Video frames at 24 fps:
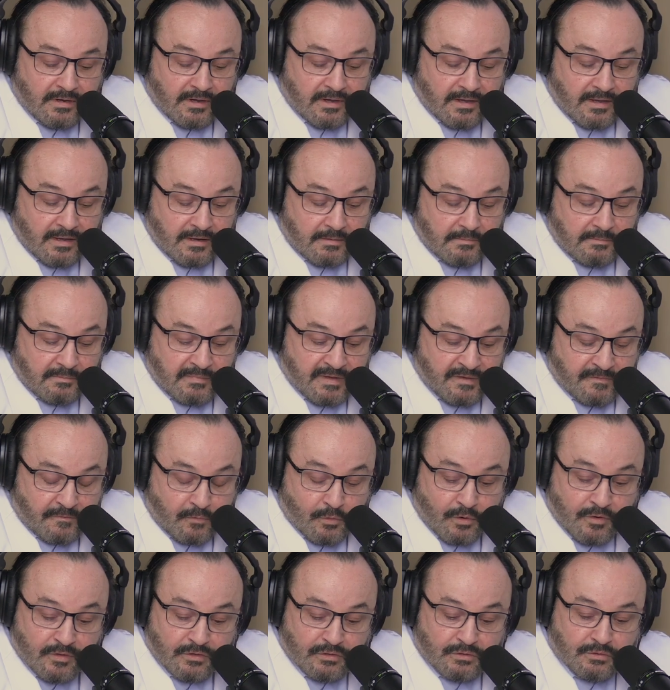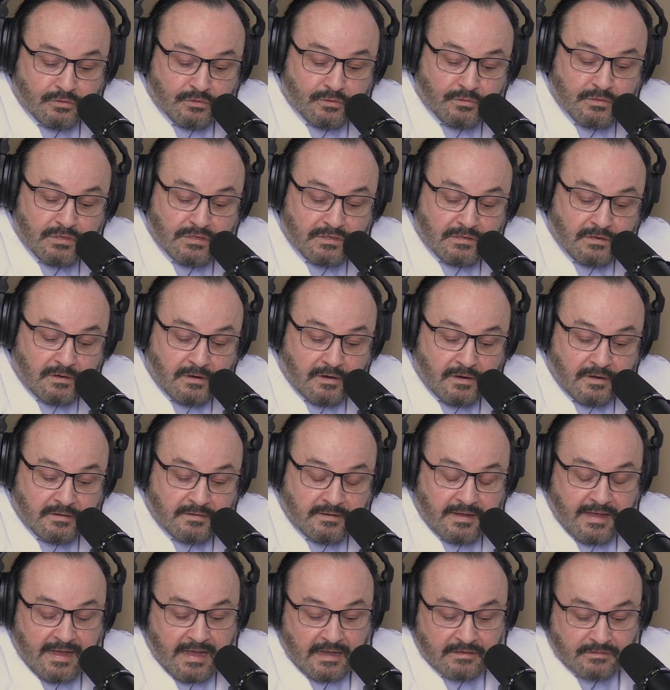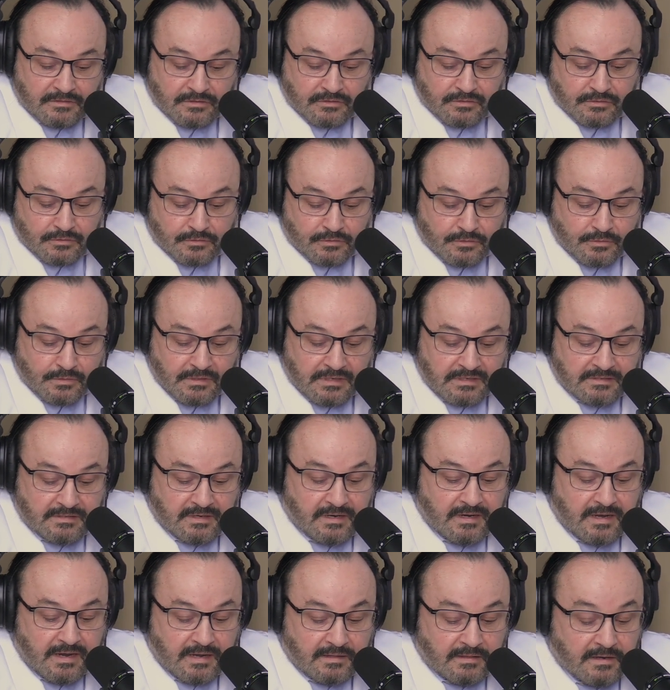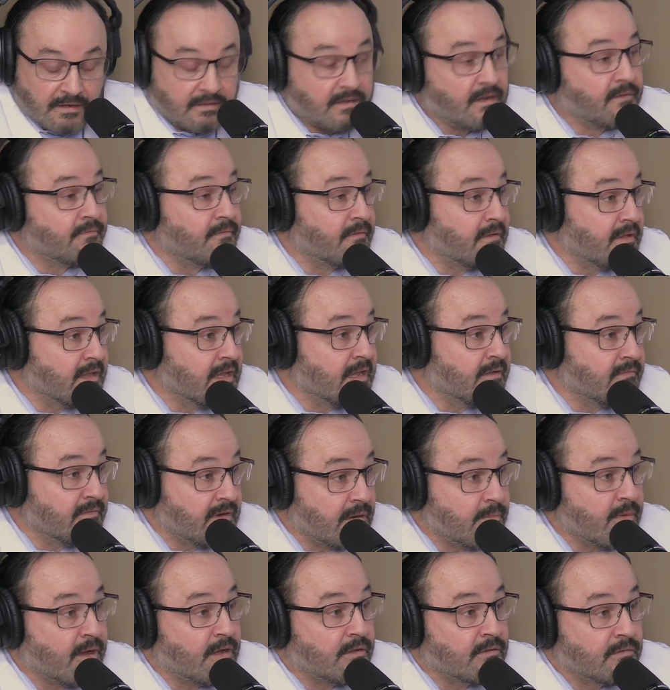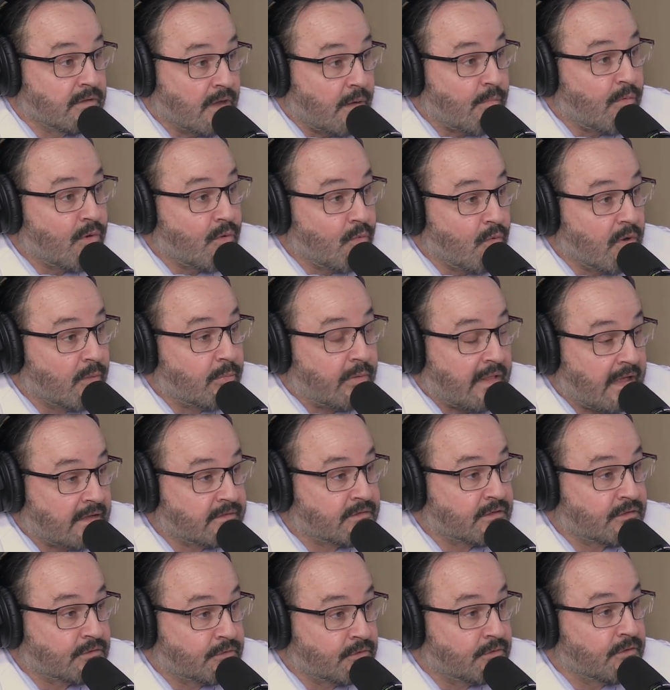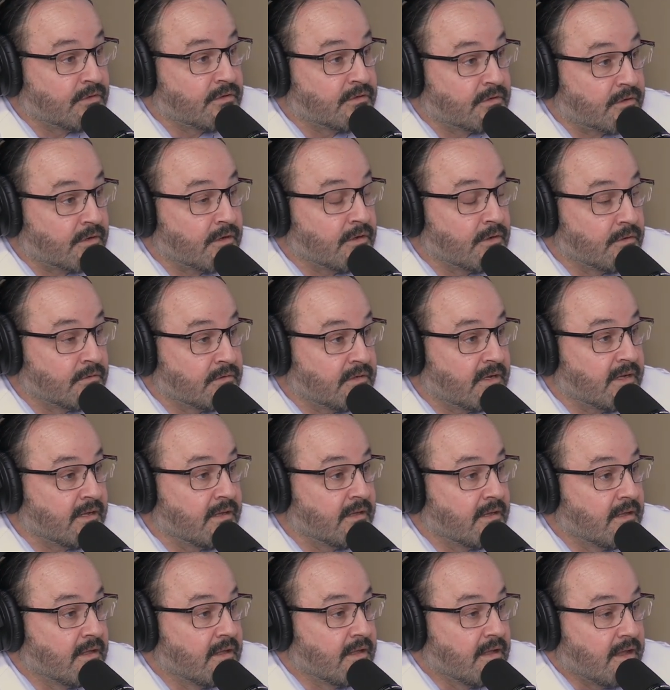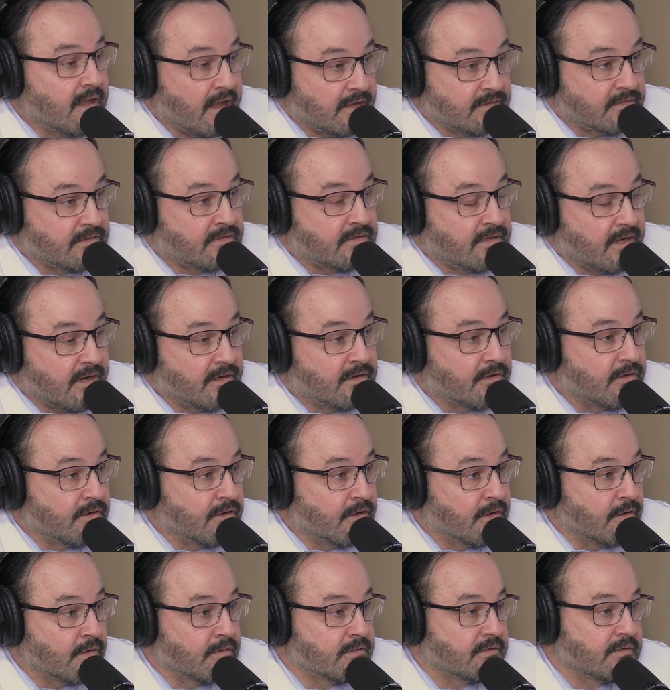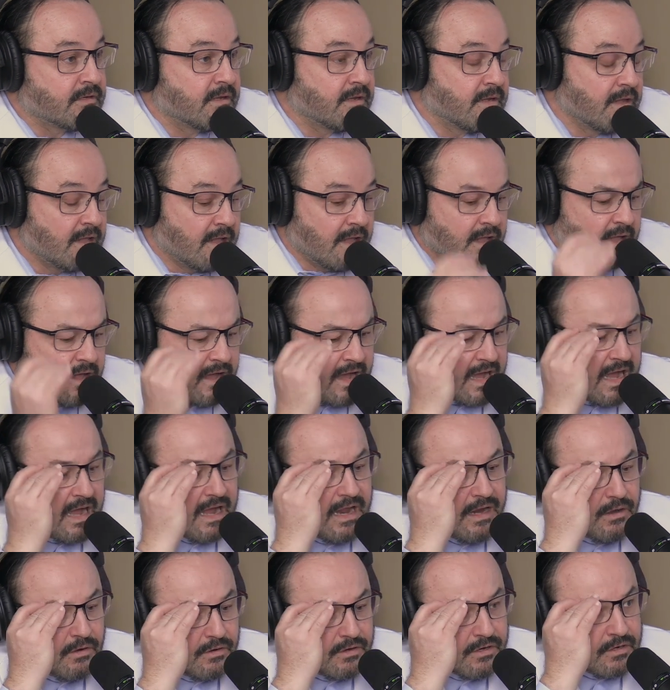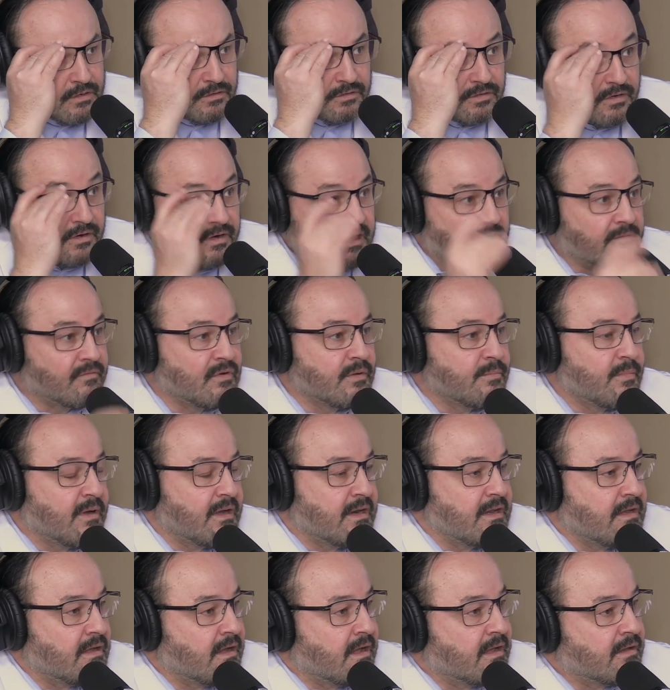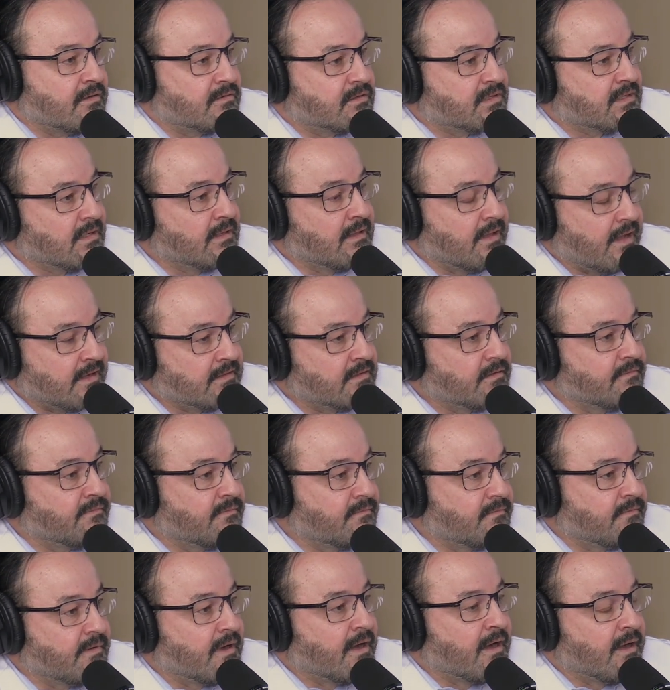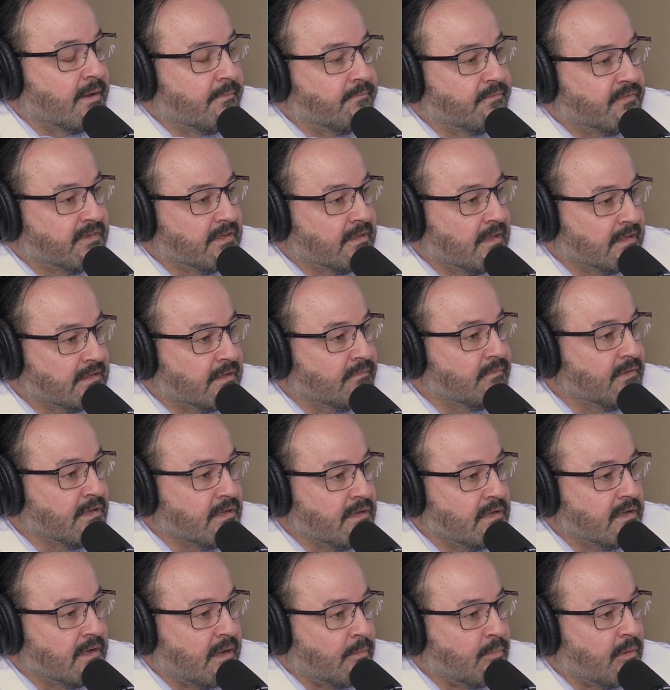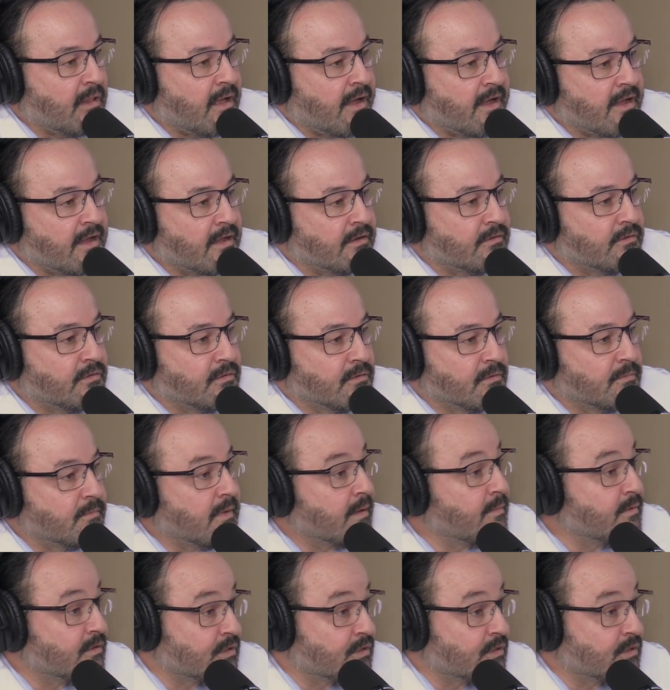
it before the surgery starts, as the surgery is ending. They're definitely given about double what plastic surgeons are using as a standard dose. I don't use it on everybody. I selectively apply it to maybe